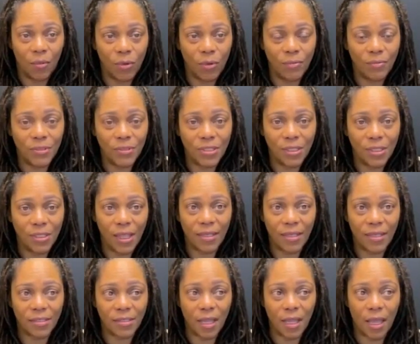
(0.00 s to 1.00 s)
When was the
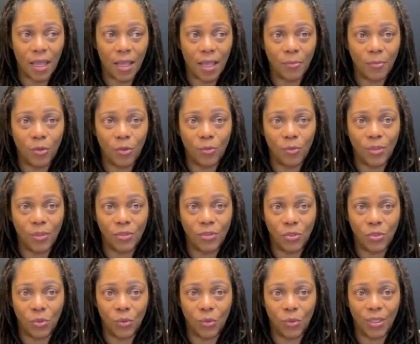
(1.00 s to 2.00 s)
last time you
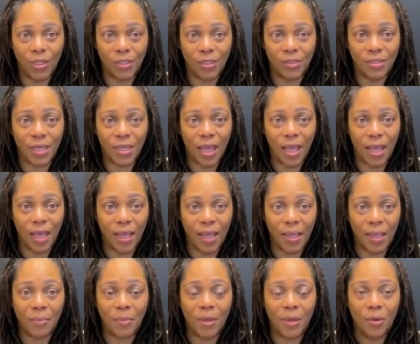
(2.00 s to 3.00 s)
enjoyed
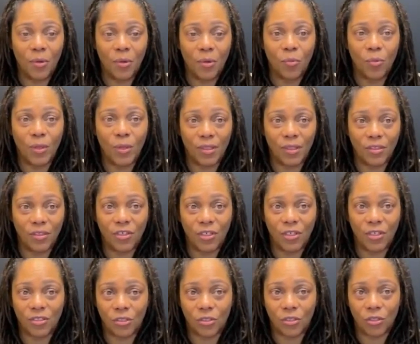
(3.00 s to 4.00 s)
time with
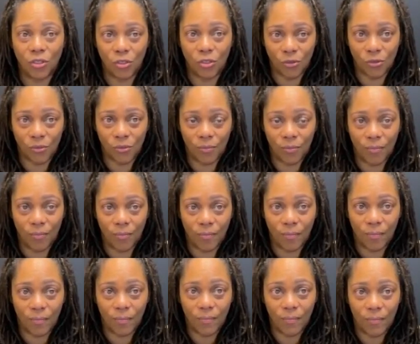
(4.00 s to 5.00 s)
just you?
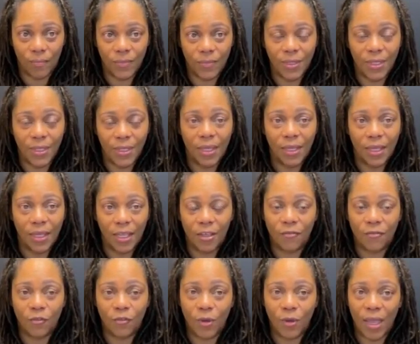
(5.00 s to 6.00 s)

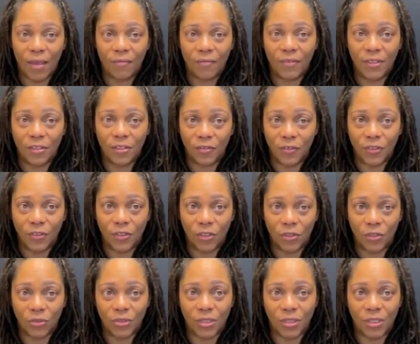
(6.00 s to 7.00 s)
If you have
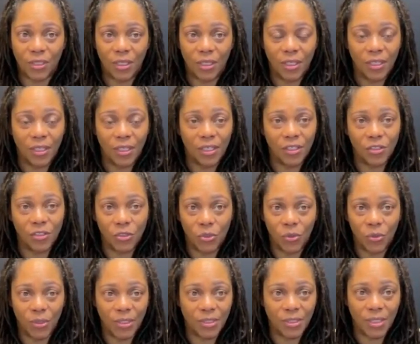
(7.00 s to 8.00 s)
difficulty
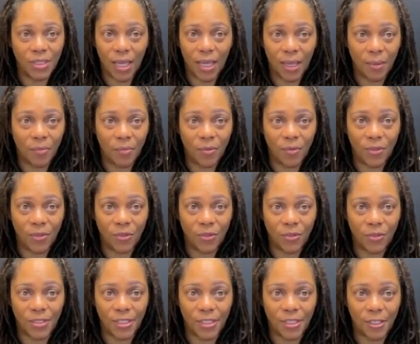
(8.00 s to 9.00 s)
enjoying time with
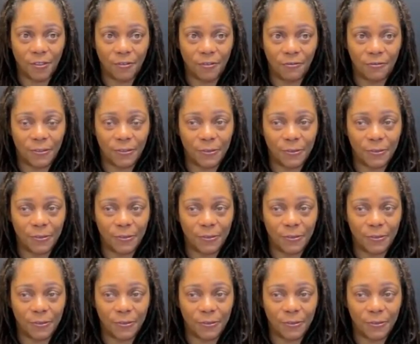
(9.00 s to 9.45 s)
yourself,